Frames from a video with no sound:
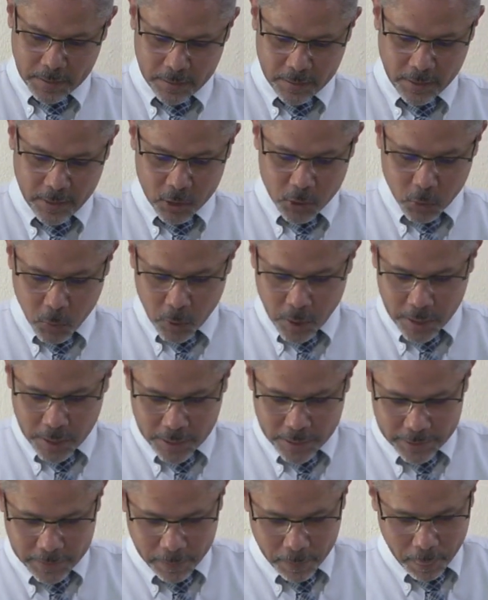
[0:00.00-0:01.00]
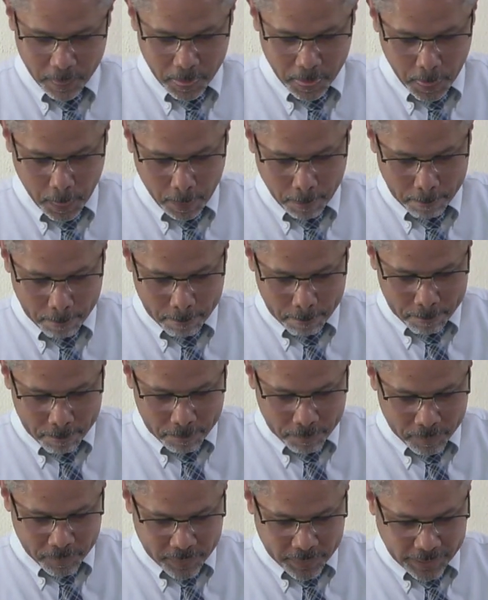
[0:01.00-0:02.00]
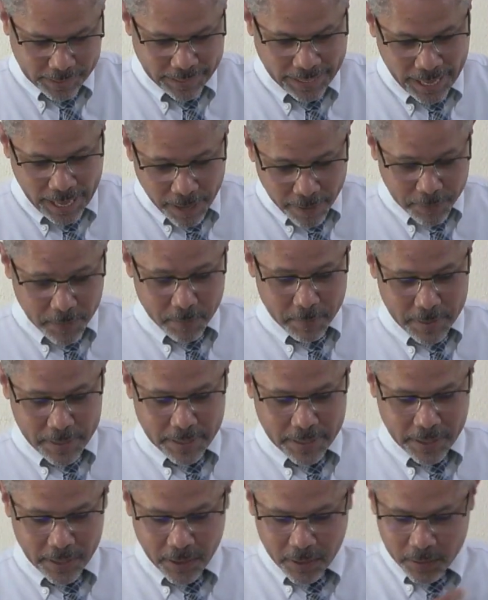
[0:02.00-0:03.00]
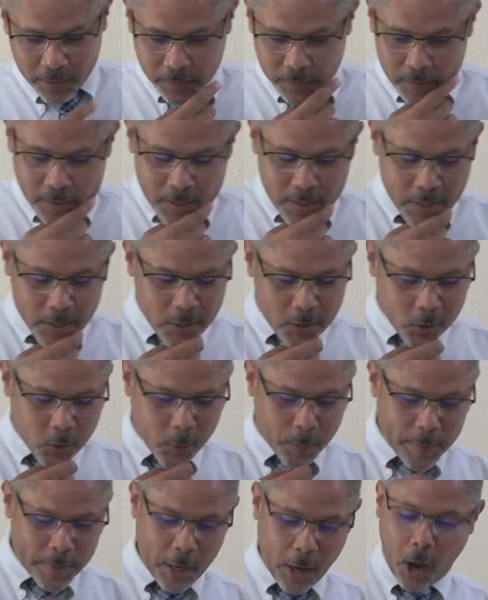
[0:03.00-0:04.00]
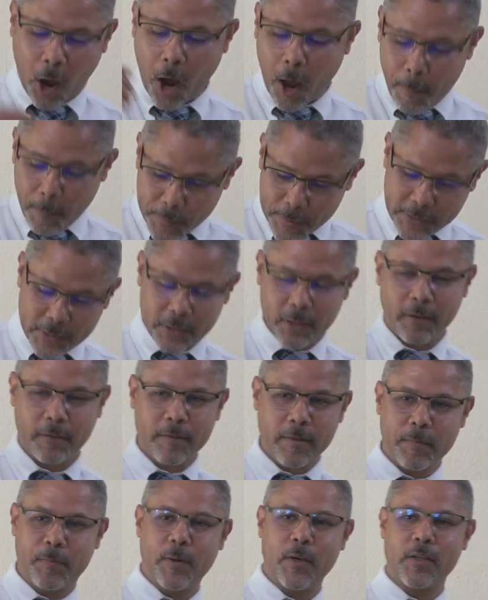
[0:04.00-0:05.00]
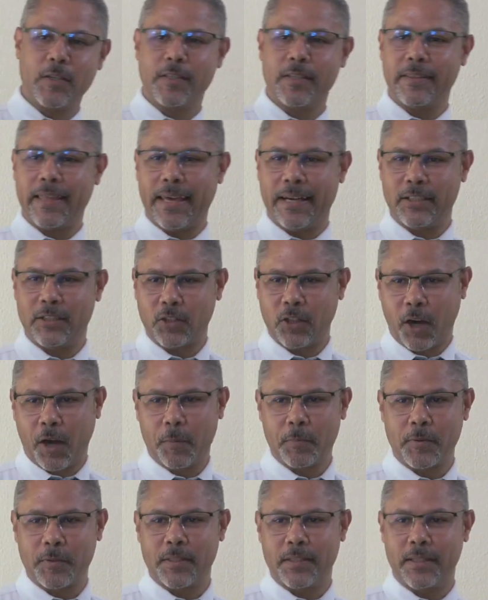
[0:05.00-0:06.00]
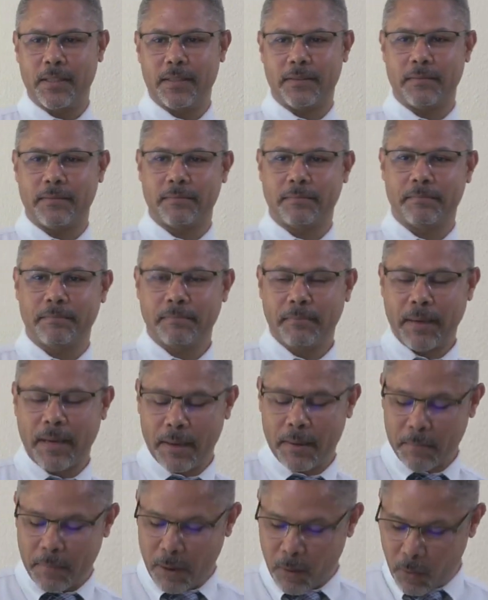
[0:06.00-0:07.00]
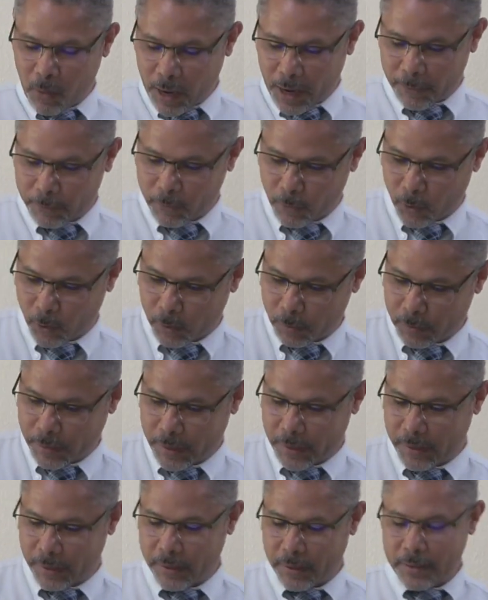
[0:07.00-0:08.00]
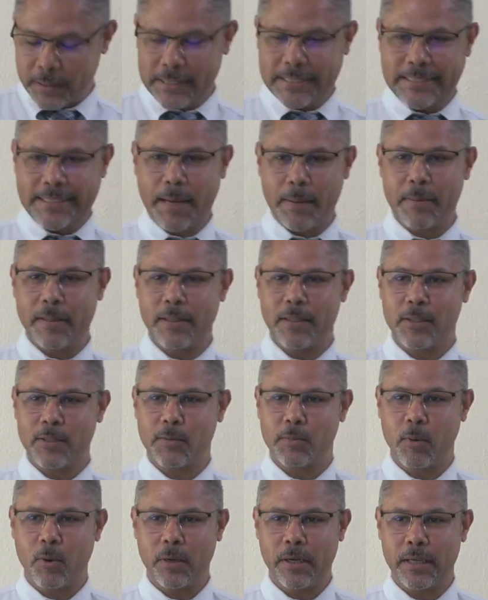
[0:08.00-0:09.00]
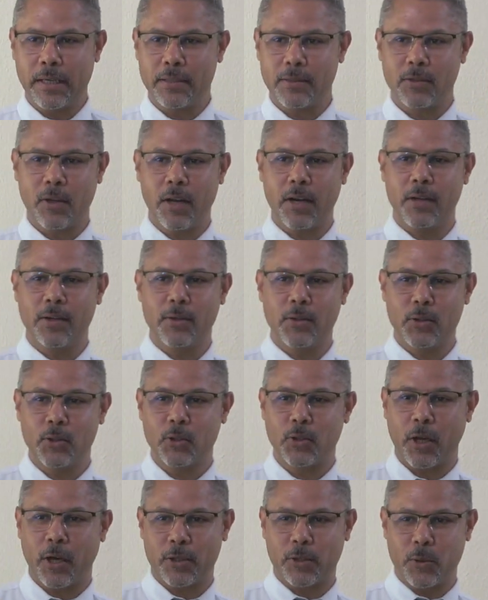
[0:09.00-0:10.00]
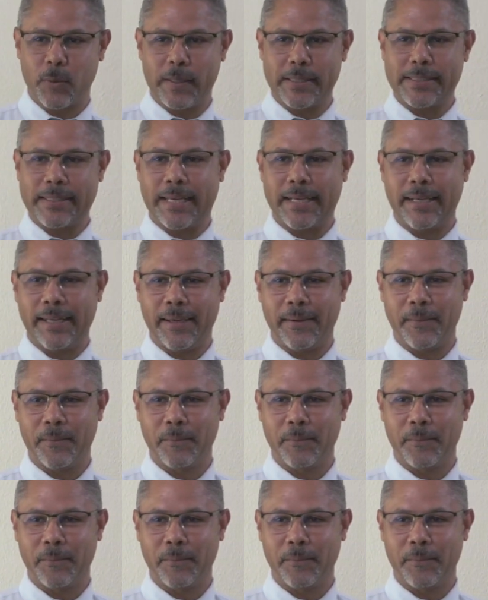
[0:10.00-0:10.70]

This word can have the meaning to be opposite of the person that is obstinate. My wife called me stubborn this morning. It's not a good start to a Sunday.